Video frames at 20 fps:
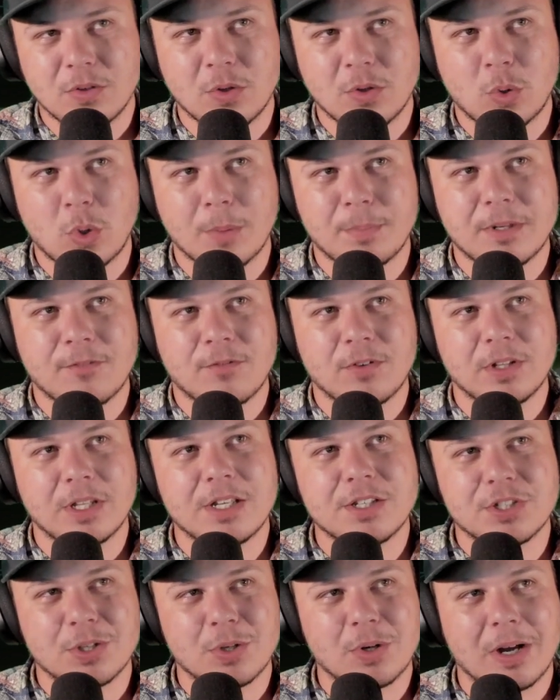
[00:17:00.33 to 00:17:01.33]
hook up differently.
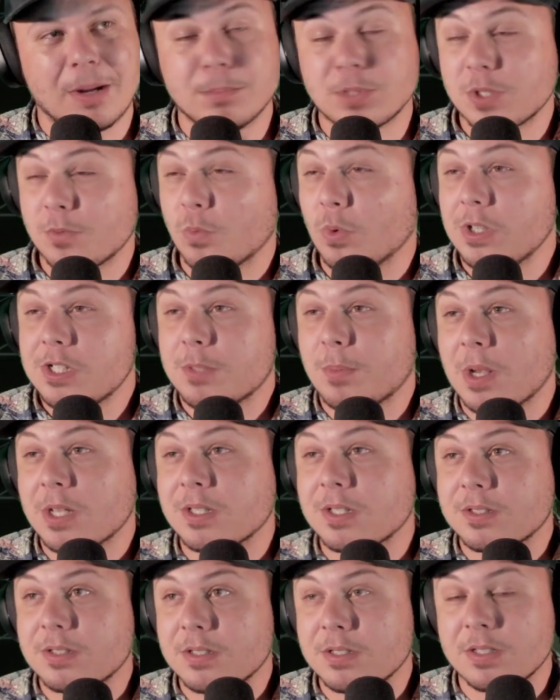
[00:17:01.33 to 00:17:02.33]
So I'm really surprised
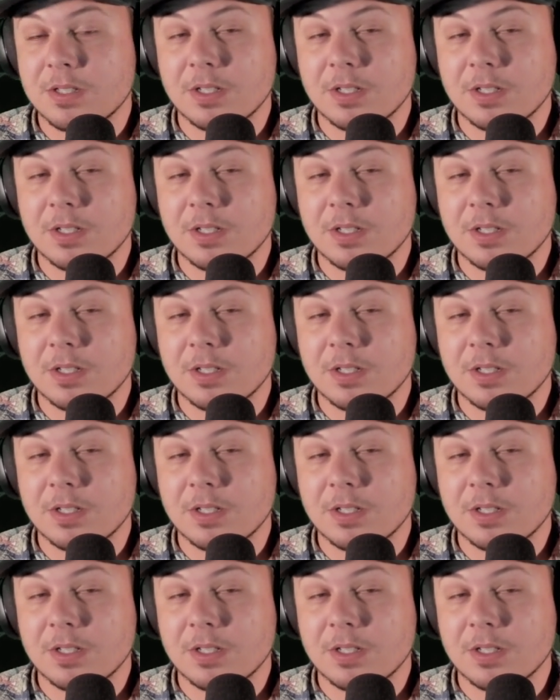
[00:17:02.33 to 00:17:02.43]
this isn't a